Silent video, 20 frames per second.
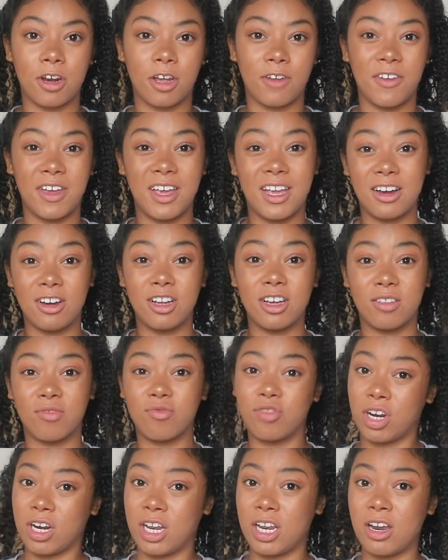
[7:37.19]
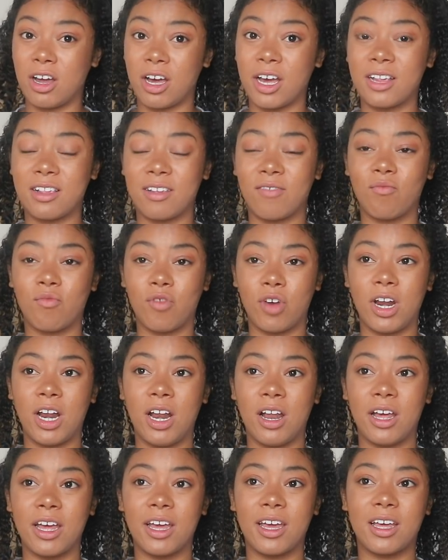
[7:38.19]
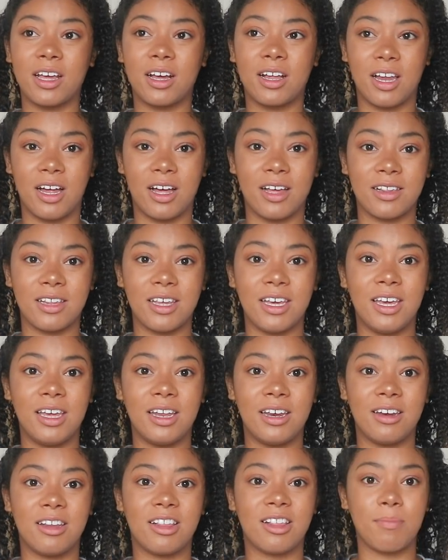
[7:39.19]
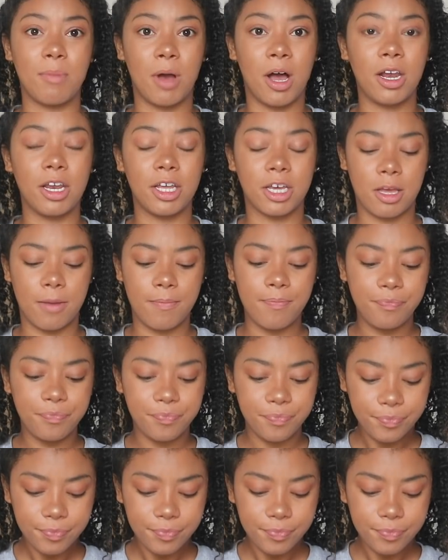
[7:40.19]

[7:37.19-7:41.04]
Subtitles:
I think it looks really nice and really like classy and smart looking.